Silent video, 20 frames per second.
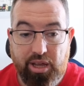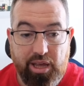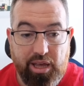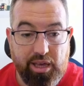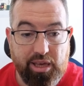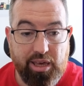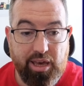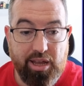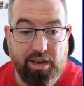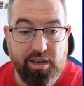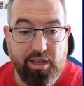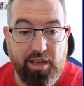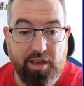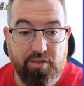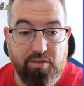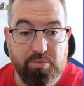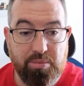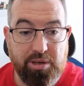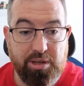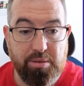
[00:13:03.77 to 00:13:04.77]
Again, it
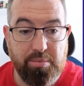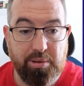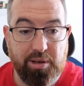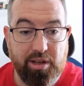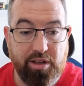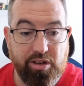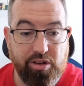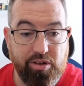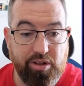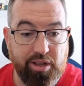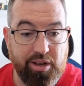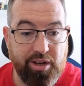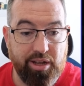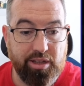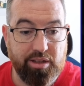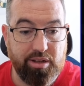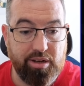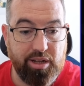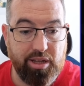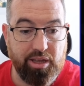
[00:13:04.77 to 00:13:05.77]
gives me the ability to
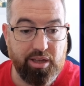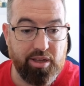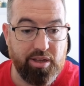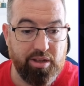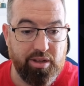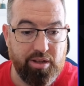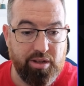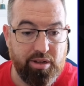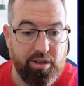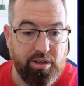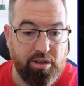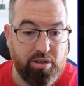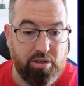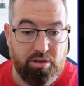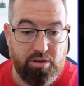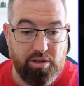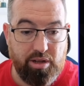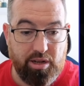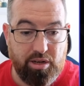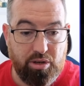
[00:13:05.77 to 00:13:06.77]
connect, I think,
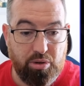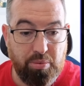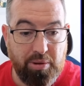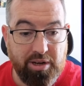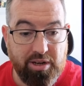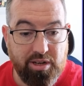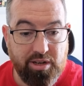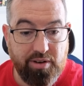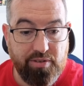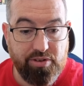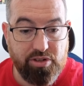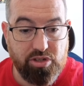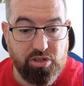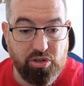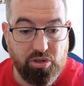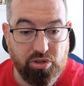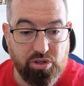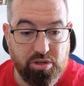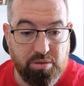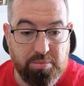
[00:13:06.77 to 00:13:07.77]
20 different
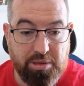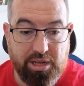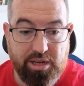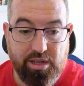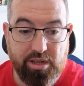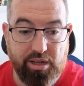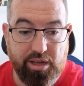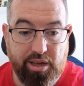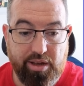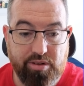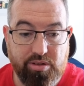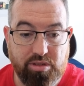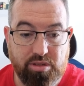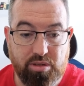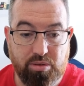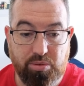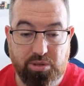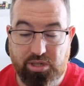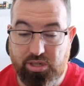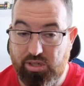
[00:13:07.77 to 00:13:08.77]
social media accounts,
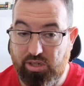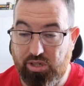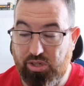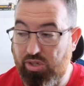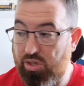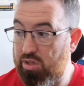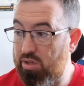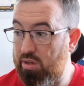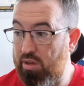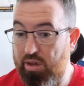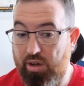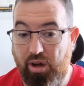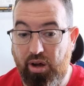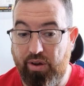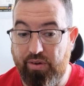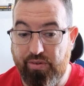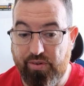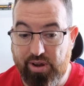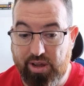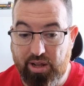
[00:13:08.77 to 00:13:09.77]
which is
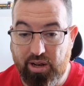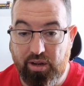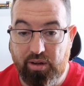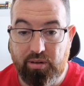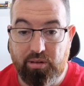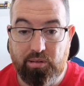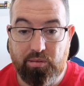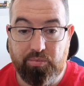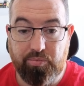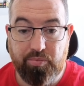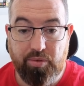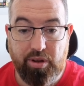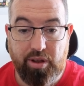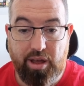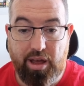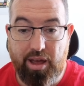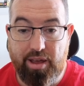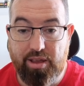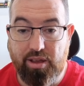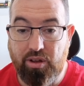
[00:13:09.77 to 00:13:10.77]
unreal.
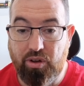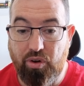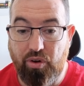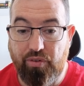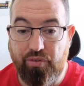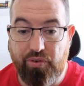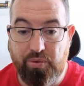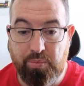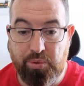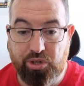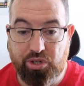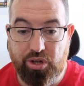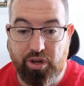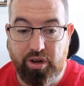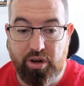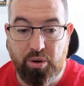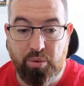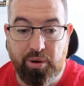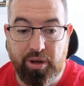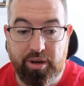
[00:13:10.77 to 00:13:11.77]
You can go for the much
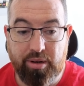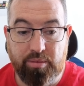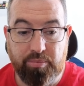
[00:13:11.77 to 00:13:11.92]
higher one.